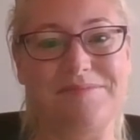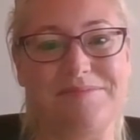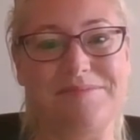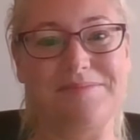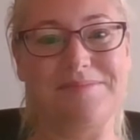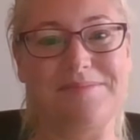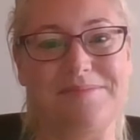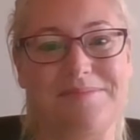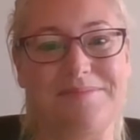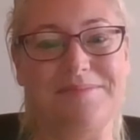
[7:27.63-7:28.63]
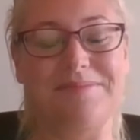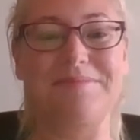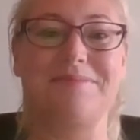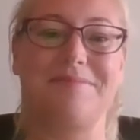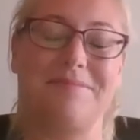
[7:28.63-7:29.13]

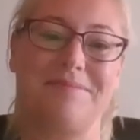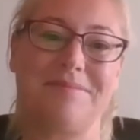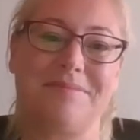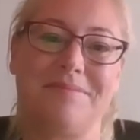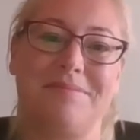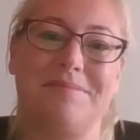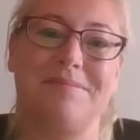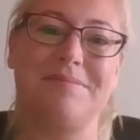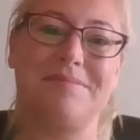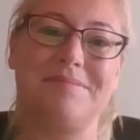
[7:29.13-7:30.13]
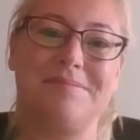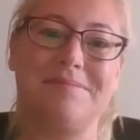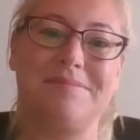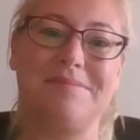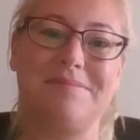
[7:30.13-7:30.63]

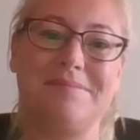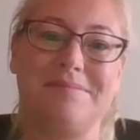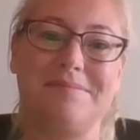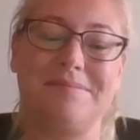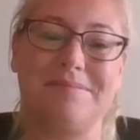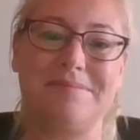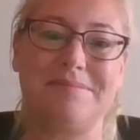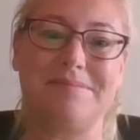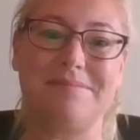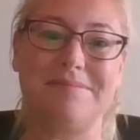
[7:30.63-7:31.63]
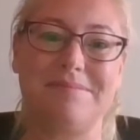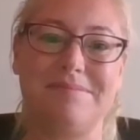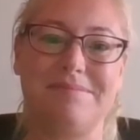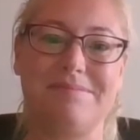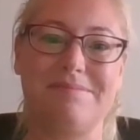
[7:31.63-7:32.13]

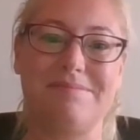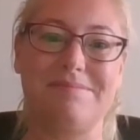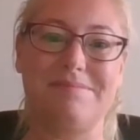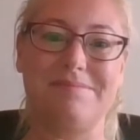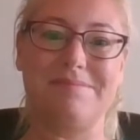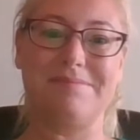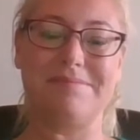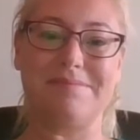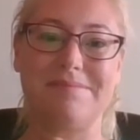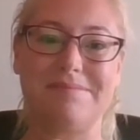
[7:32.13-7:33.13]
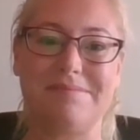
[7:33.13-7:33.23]
[no speech]